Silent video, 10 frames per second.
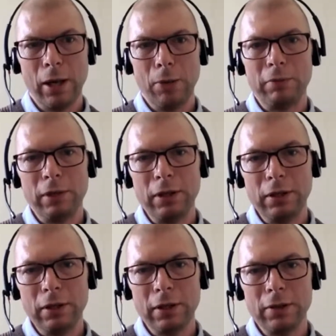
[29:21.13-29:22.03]
We're really
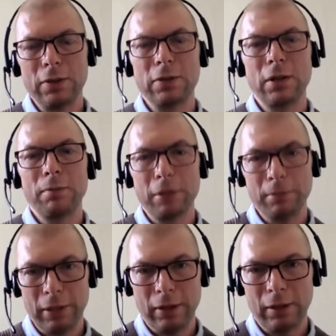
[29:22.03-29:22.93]
looking to
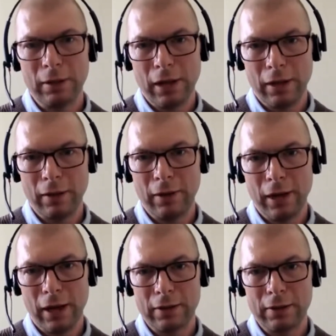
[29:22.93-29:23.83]
supplement that
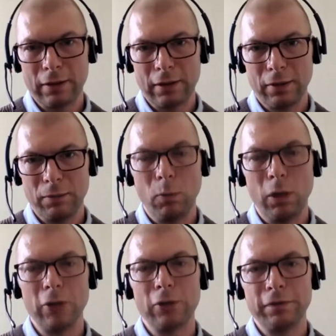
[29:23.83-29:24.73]

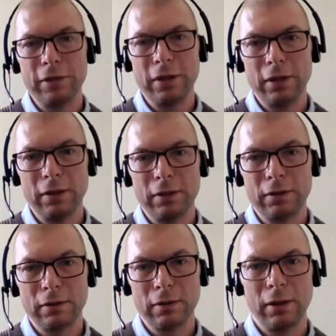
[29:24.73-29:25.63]
one-off visit
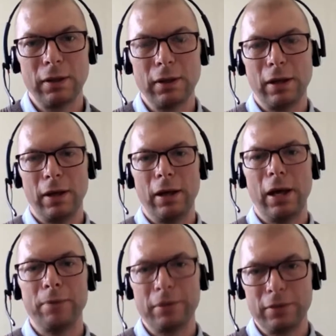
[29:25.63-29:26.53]
that
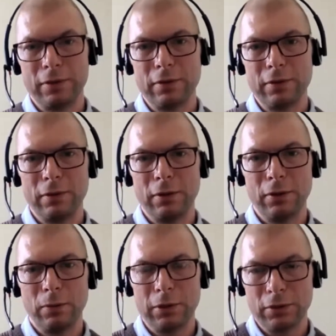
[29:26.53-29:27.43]
happens
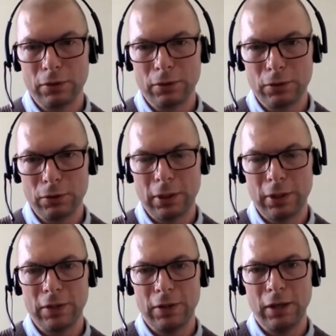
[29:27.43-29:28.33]
once or
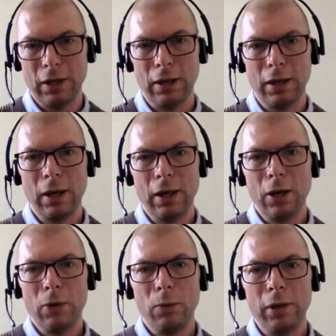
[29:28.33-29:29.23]
twice a year
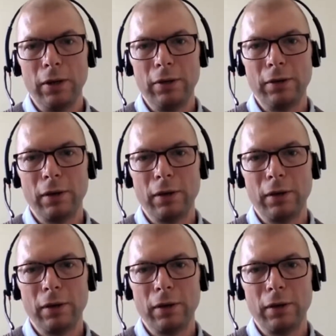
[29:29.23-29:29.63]
with